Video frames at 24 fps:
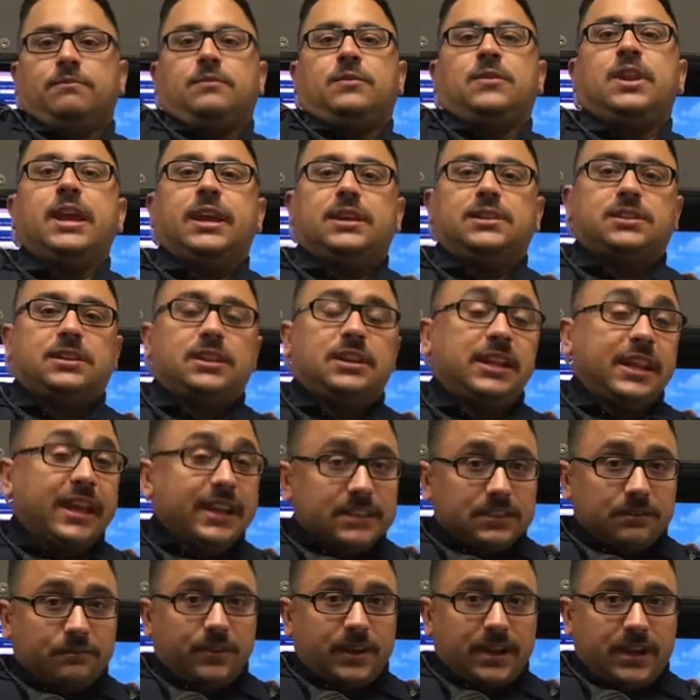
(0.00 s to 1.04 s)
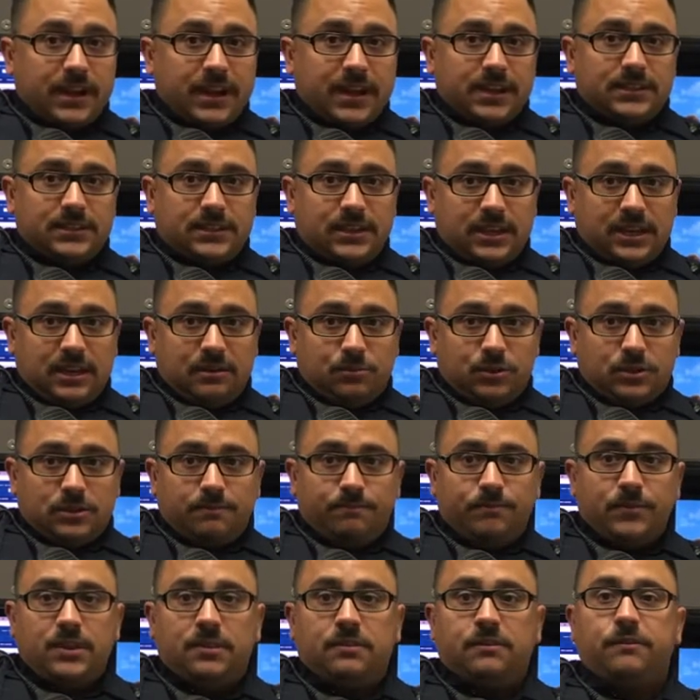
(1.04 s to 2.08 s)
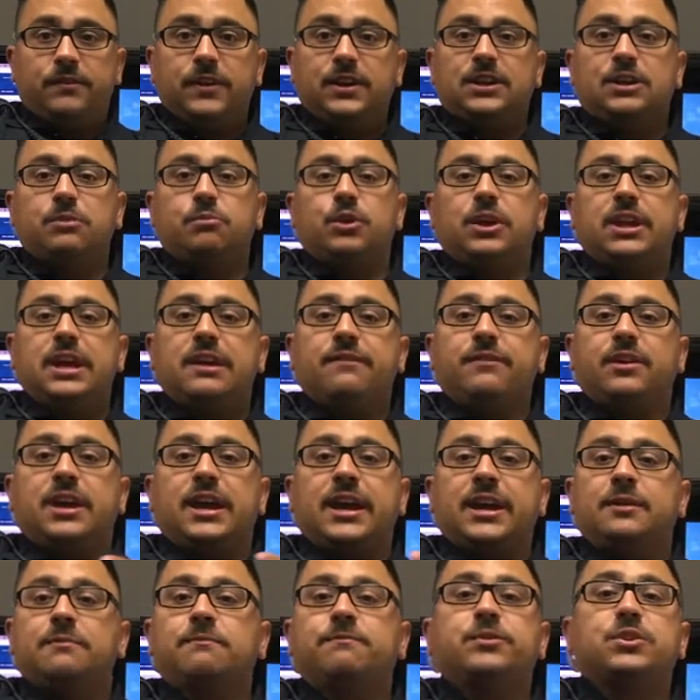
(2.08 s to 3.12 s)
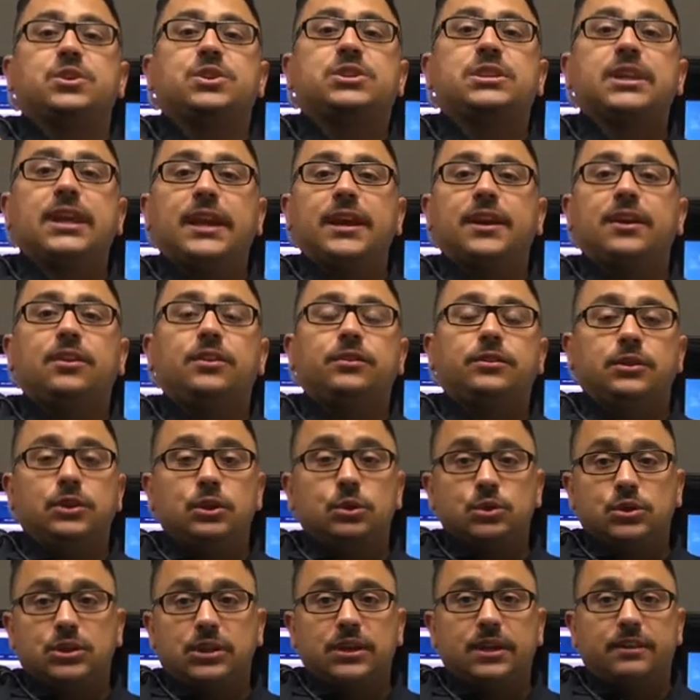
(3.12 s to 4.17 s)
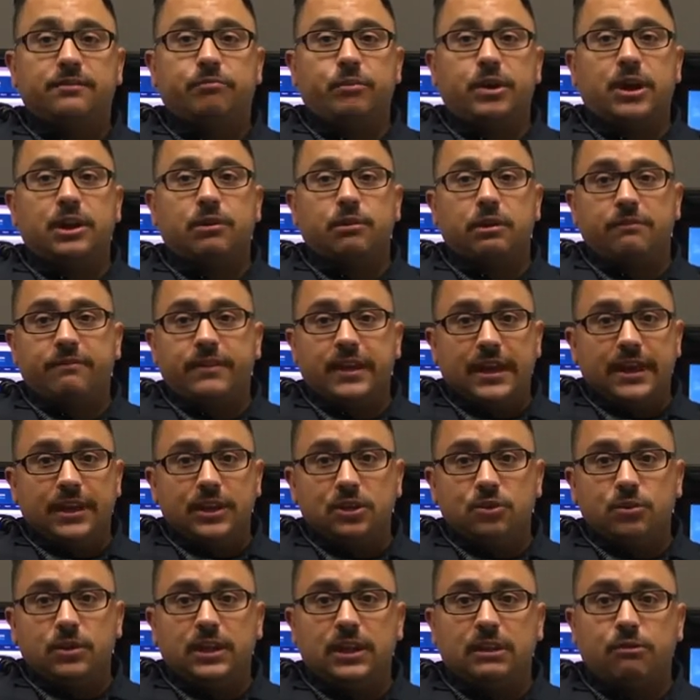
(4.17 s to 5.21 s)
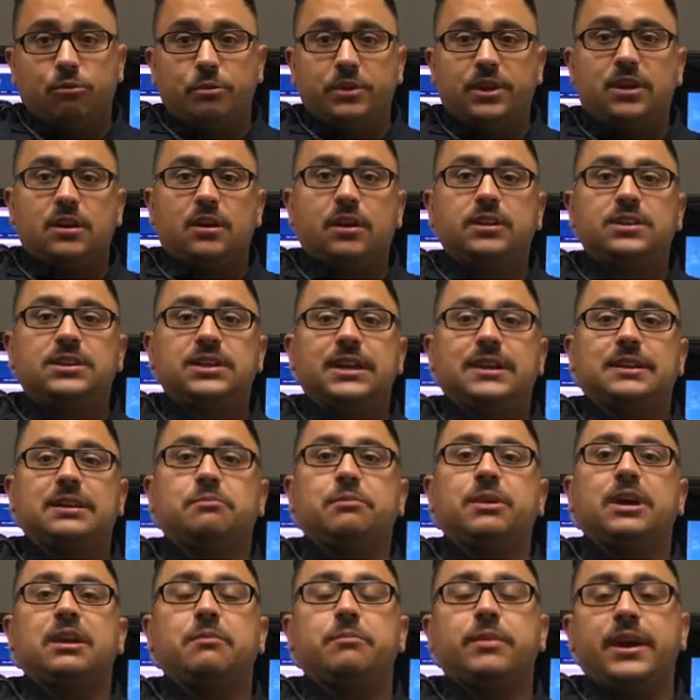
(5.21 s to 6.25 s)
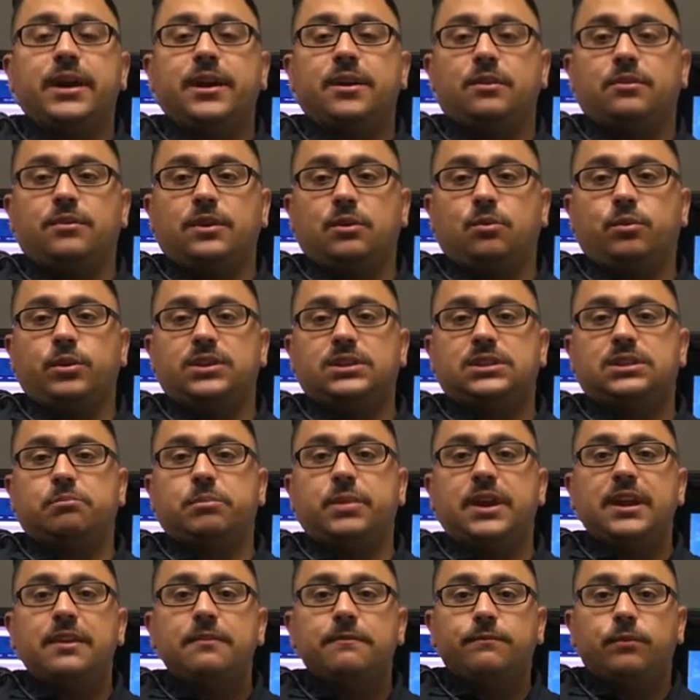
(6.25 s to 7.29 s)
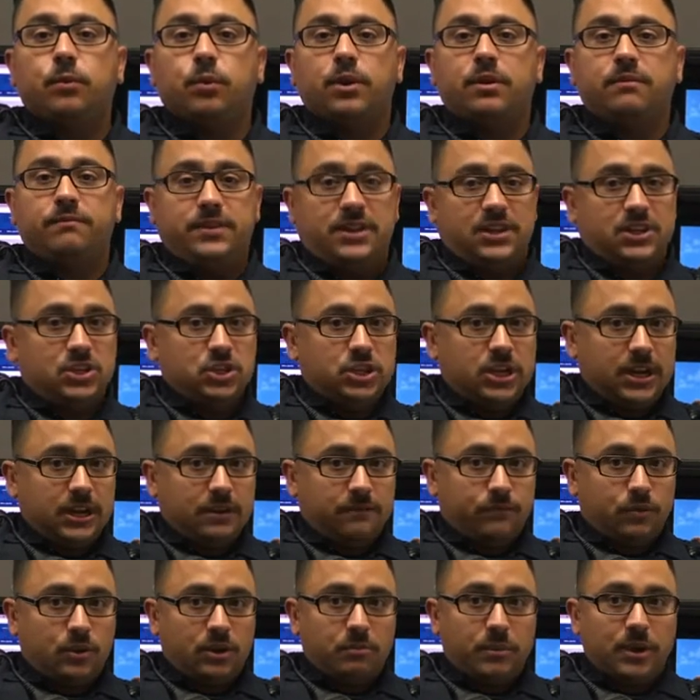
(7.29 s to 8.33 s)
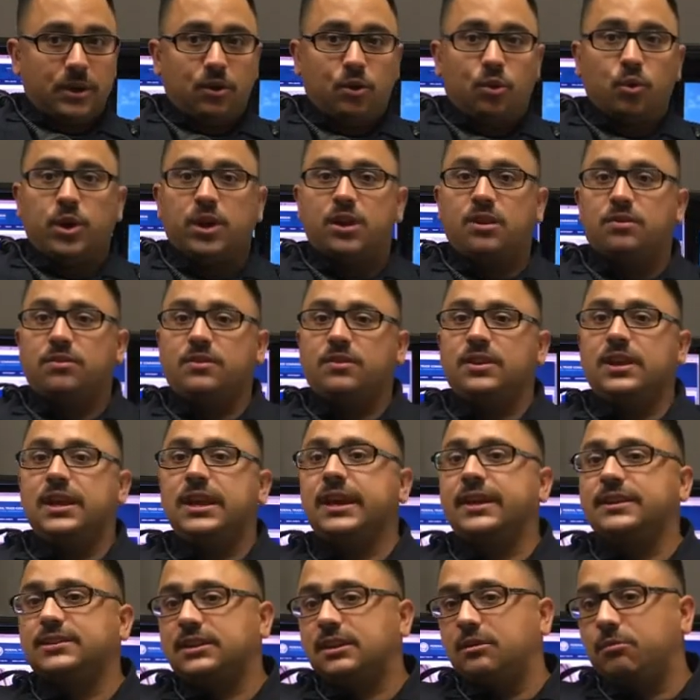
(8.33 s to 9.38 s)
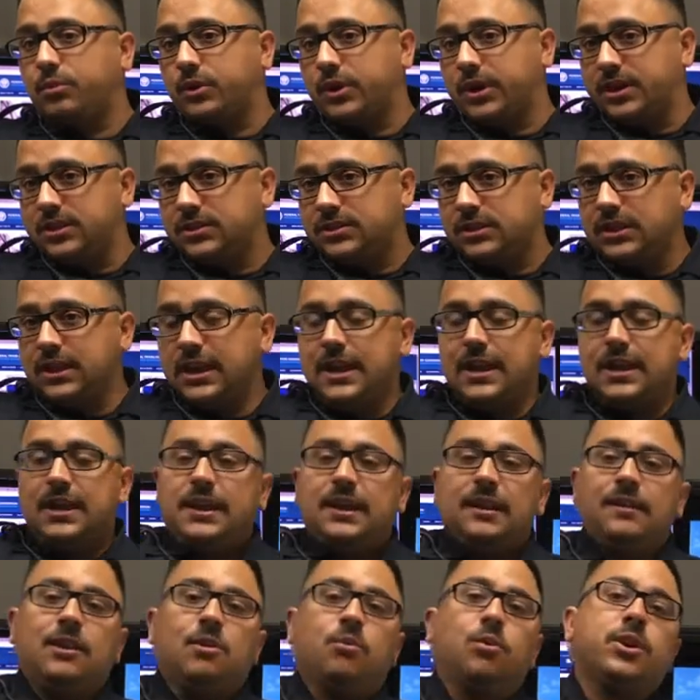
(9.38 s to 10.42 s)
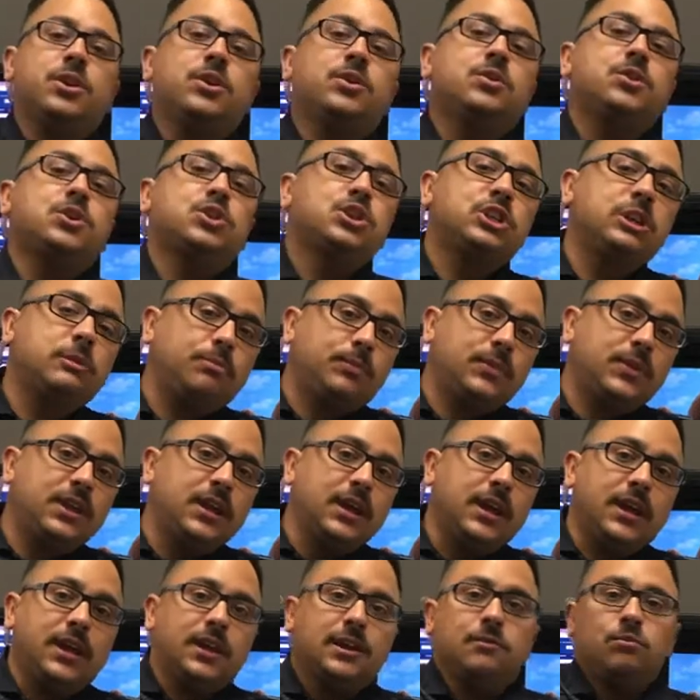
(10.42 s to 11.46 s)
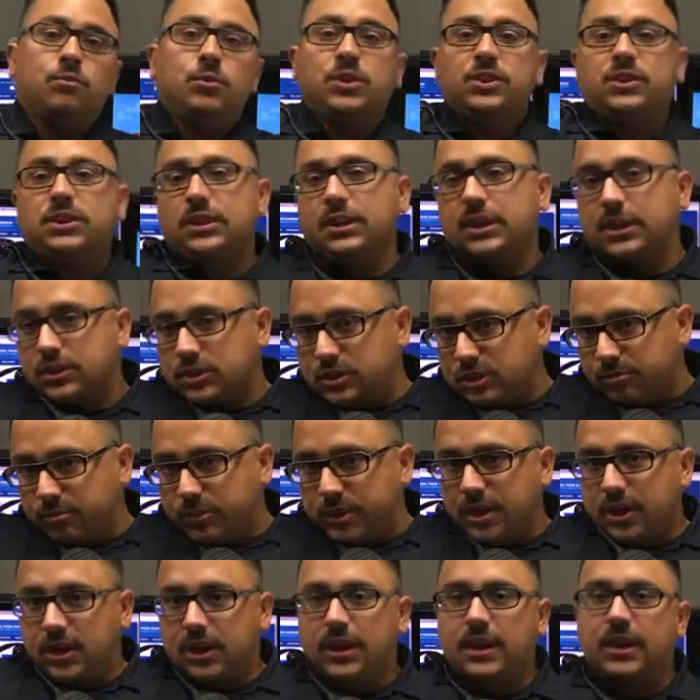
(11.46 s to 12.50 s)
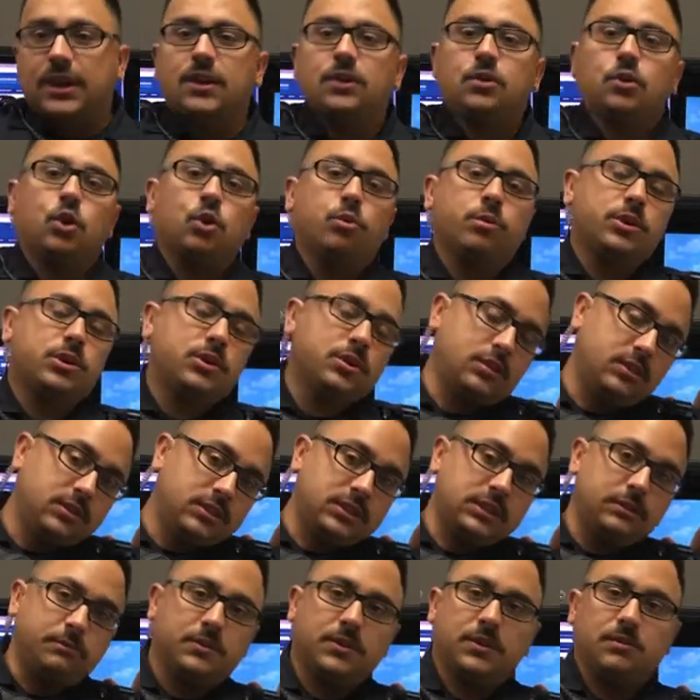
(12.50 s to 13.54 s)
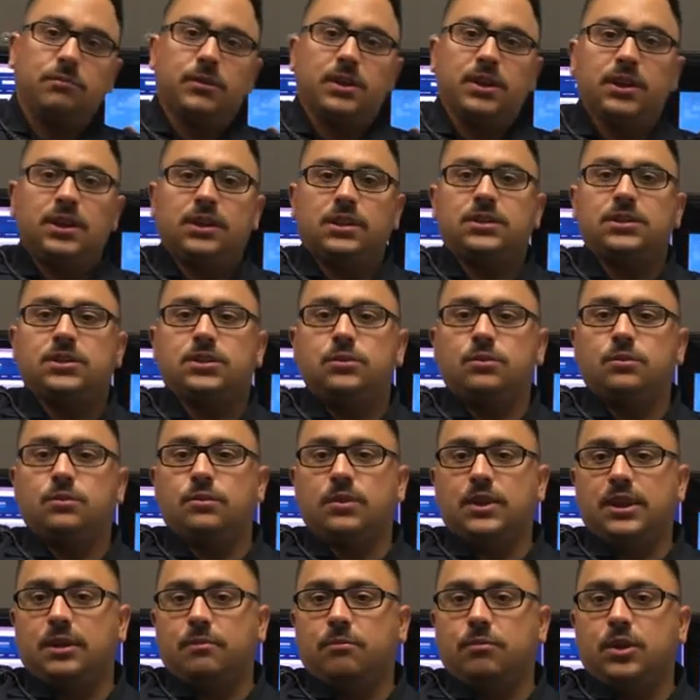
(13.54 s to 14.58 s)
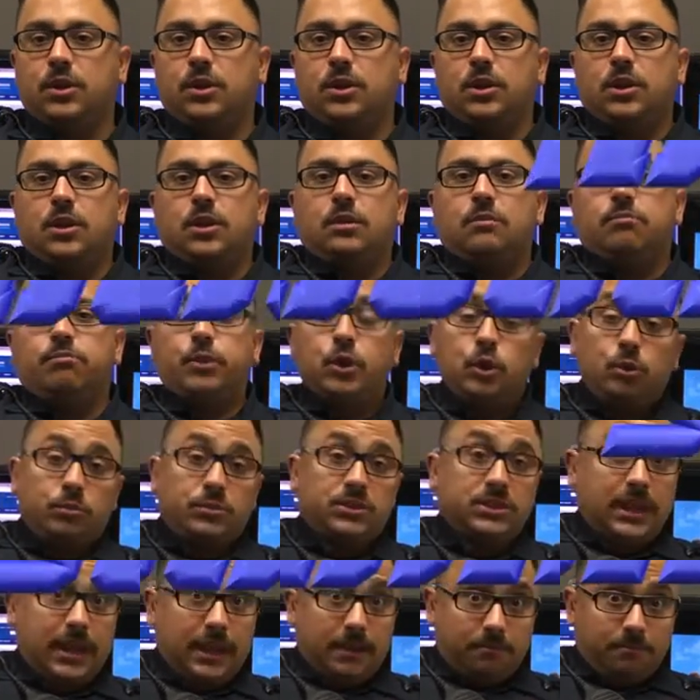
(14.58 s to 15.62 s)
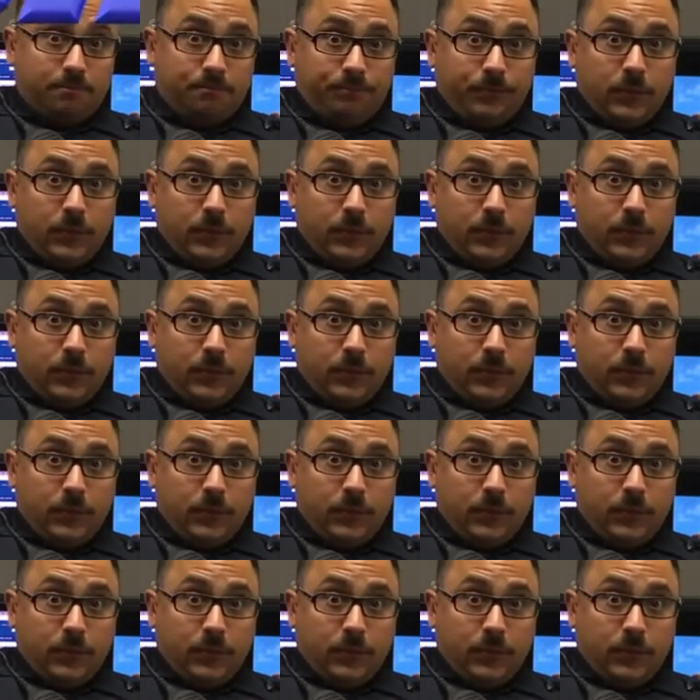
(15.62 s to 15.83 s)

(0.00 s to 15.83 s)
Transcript: Next, classified ad scams. The victim will have an item for sale, usually of moderate value, and they will be contacted by a buyer that wants to pay for it via check for an amount greater than the asking price, and they want you to ship the item with the extra money and or return some of the money to them. Boom, scam.